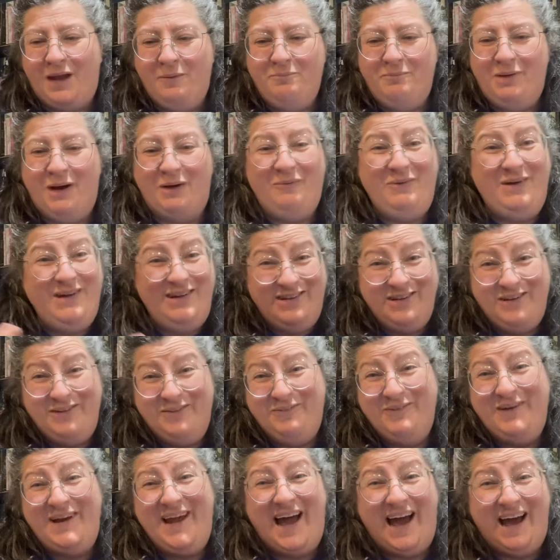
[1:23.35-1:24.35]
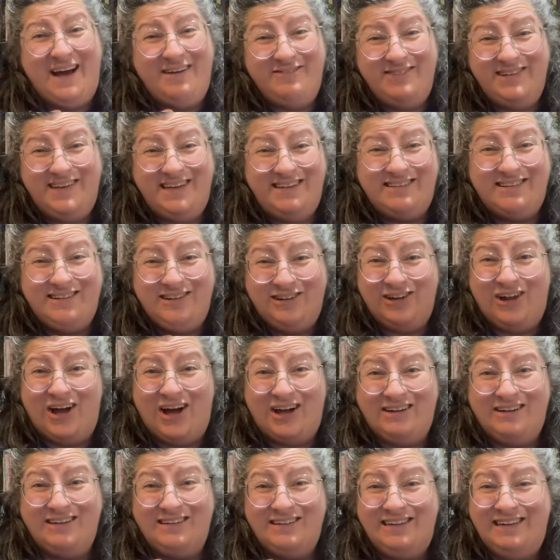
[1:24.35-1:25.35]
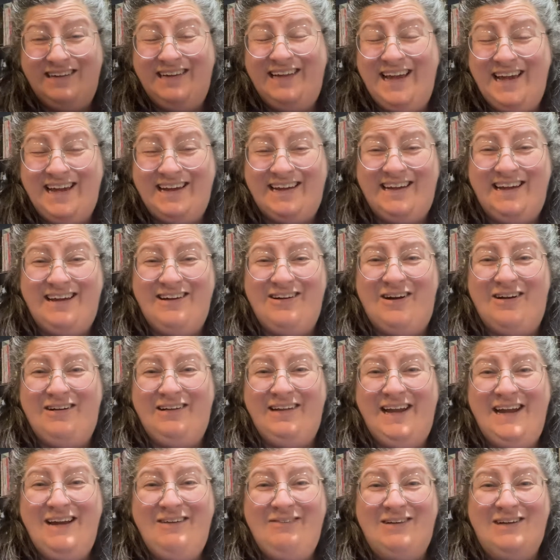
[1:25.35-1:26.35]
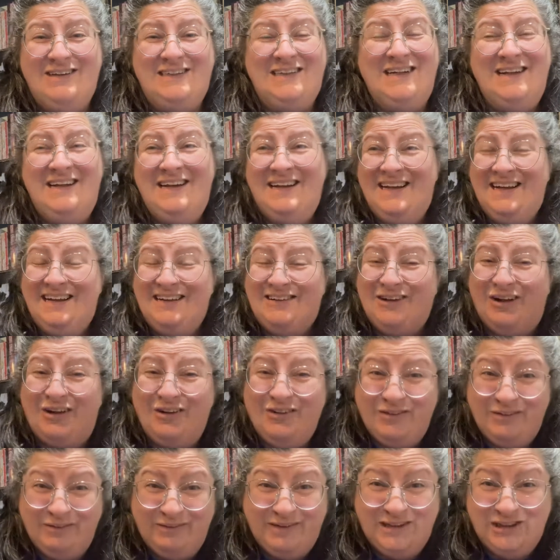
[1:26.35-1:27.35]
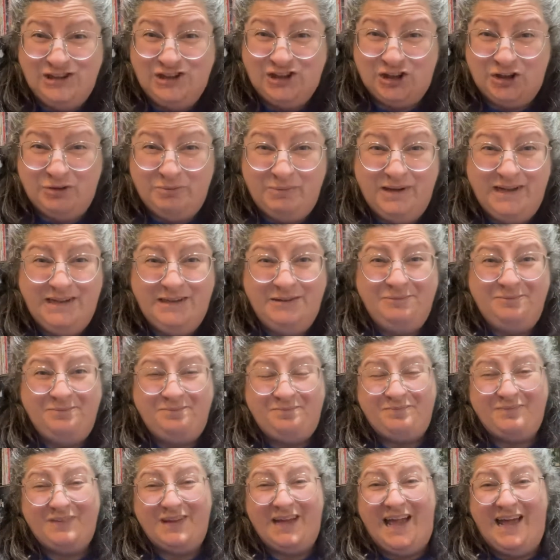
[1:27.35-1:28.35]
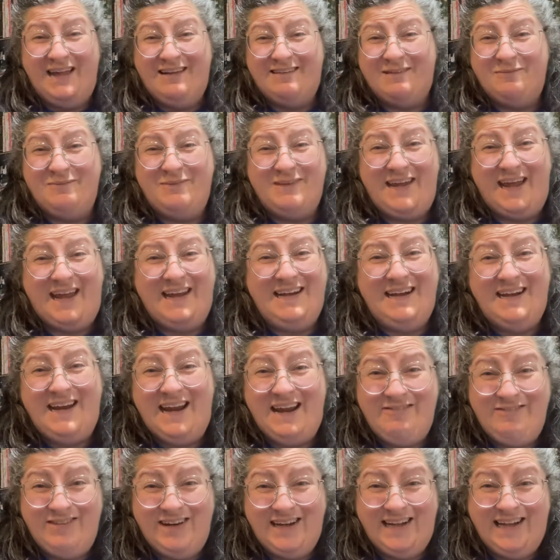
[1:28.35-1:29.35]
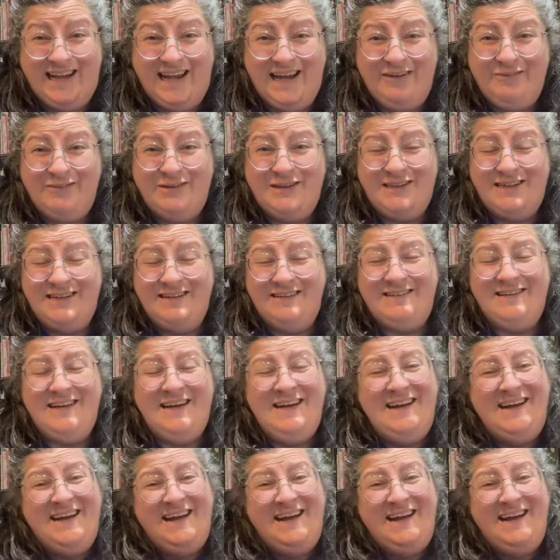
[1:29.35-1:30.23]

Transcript: but we do. We have this glottal click in our language. It's also in German and some Scandinavian languages.